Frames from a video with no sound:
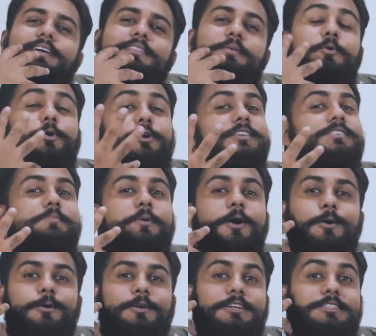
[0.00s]
The book is
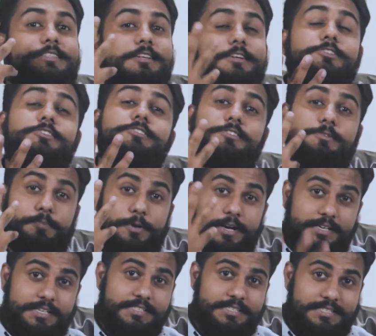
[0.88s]
about a surgeon's
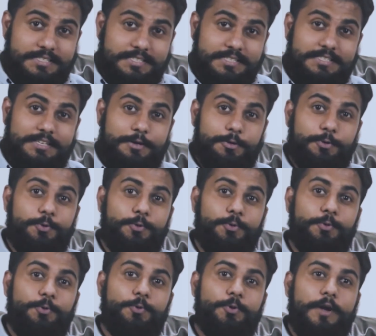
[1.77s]
apprentice
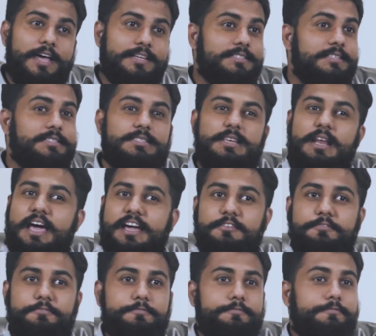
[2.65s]
who has his
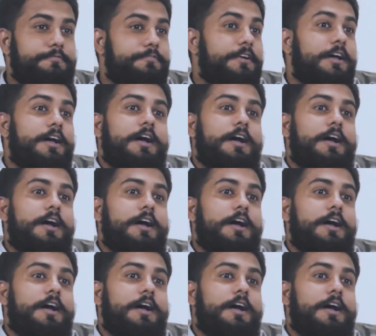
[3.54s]
life